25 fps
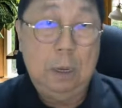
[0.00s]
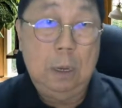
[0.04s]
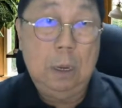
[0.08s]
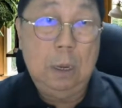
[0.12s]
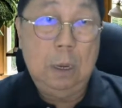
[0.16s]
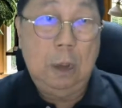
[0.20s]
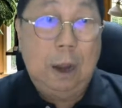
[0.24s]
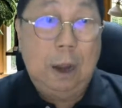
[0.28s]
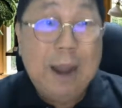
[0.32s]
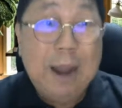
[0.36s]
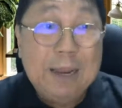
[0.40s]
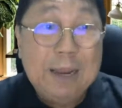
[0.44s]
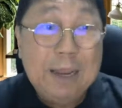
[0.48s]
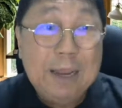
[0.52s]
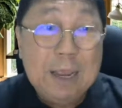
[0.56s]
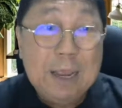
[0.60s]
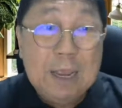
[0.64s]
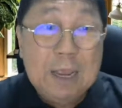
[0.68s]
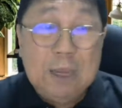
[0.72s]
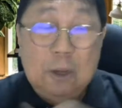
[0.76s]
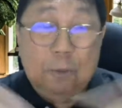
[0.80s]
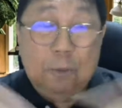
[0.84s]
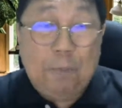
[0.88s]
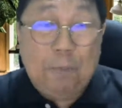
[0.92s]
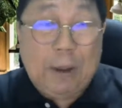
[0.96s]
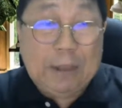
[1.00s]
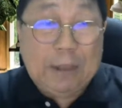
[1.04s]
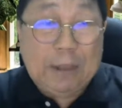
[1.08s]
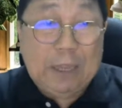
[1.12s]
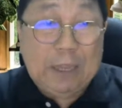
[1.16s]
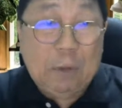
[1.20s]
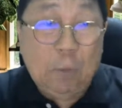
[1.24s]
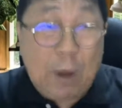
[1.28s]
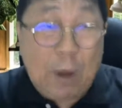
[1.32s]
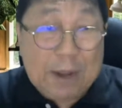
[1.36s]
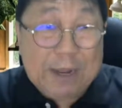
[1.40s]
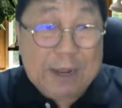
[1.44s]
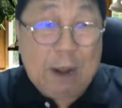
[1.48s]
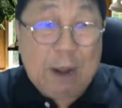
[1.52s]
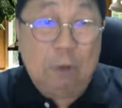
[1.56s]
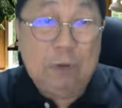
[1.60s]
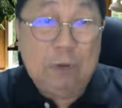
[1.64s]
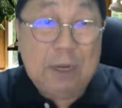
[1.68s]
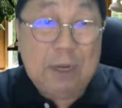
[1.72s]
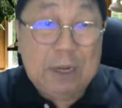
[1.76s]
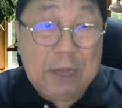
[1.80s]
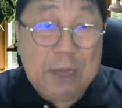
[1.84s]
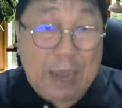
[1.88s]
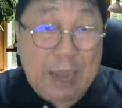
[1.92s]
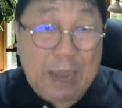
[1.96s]
All right? You practice
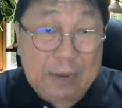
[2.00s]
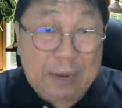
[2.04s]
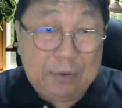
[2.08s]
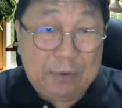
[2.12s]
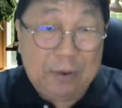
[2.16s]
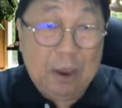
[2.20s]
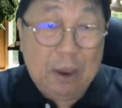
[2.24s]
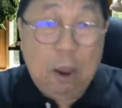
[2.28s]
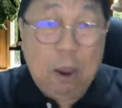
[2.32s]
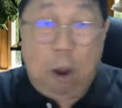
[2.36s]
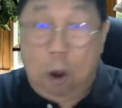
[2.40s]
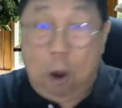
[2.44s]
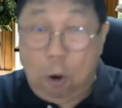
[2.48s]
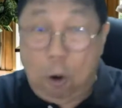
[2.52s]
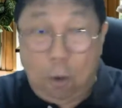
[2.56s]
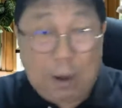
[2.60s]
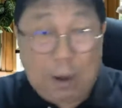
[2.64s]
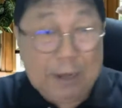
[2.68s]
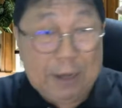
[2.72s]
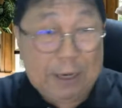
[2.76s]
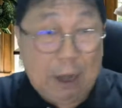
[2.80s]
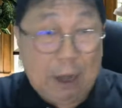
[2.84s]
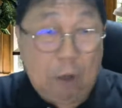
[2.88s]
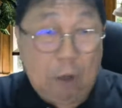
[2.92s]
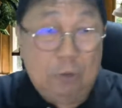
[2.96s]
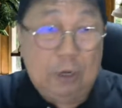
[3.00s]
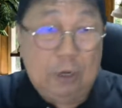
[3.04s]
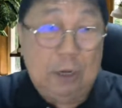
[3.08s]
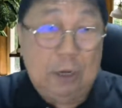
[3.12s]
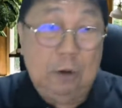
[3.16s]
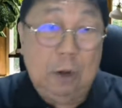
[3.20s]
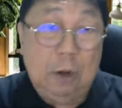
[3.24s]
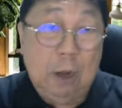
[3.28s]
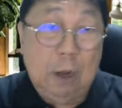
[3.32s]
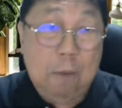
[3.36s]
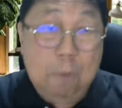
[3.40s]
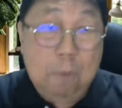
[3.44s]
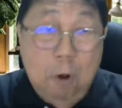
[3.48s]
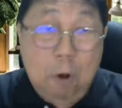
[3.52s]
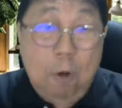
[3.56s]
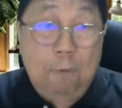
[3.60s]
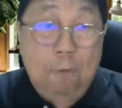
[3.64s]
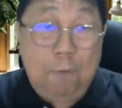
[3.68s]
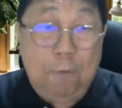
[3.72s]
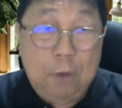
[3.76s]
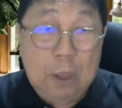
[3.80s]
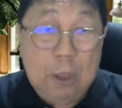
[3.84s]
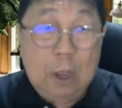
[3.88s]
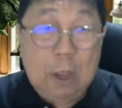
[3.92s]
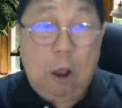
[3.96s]
1,000 kicks or 1,000
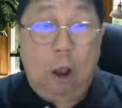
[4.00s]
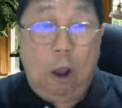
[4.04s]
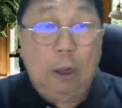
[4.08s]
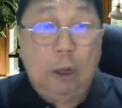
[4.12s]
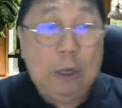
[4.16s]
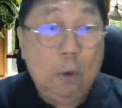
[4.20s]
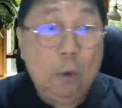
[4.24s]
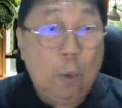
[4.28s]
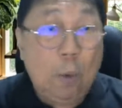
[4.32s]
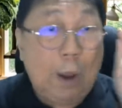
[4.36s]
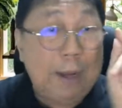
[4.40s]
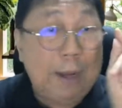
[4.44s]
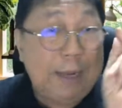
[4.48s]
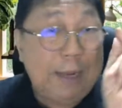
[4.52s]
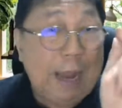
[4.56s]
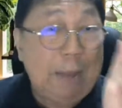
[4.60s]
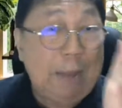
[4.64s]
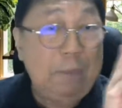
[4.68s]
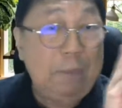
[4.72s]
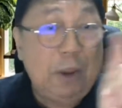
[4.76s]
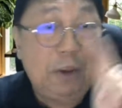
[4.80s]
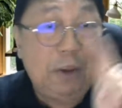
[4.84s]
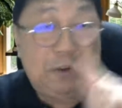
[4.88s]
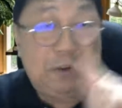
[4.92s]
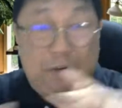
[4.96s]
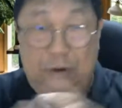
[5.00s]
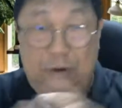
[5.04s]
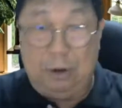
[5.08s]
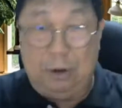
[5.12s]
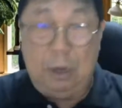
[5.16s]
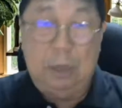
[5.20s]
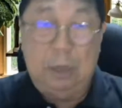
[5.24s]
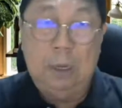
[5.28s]
moves only one time each.